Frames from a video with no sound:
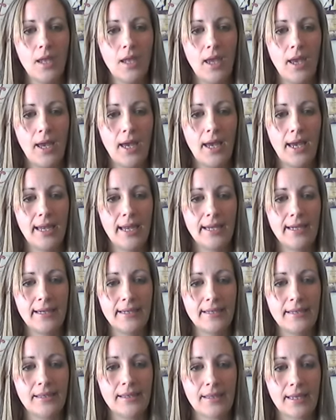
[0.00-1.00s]

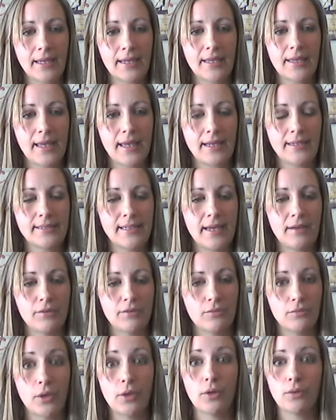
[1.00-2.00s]
I think that down
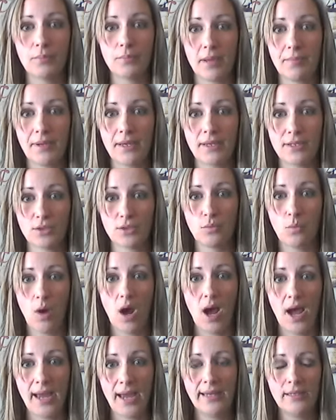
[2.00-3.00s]
the road, my biggest
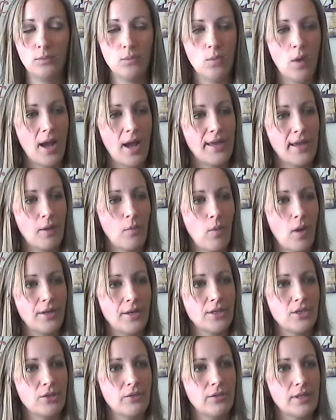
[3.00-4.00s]
why and why I want
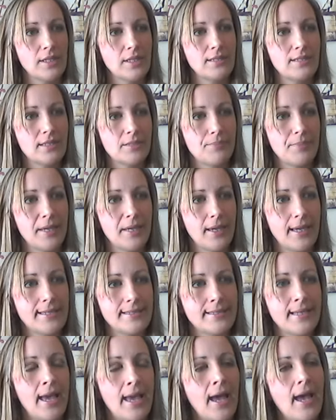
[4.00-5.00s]
to do this is
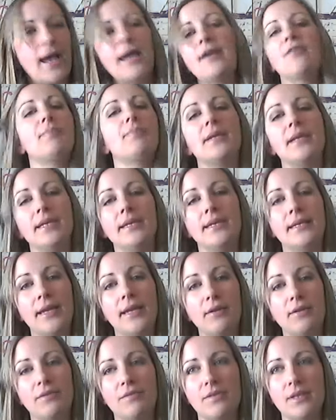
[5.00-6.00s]
because I've been in and
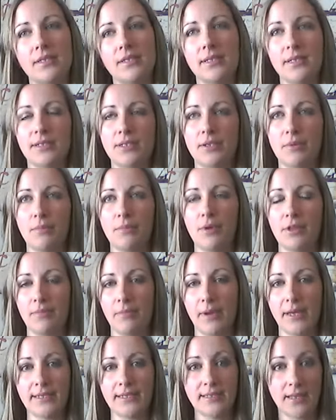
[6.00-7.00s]
out of the system with
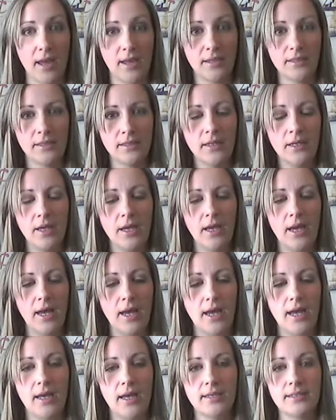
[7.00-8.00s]
my son
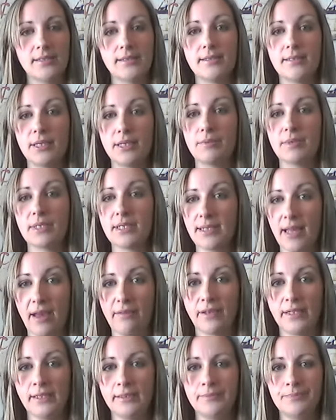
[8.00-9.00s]
since he was
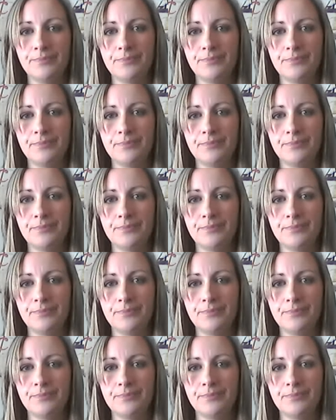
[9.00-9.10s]
7.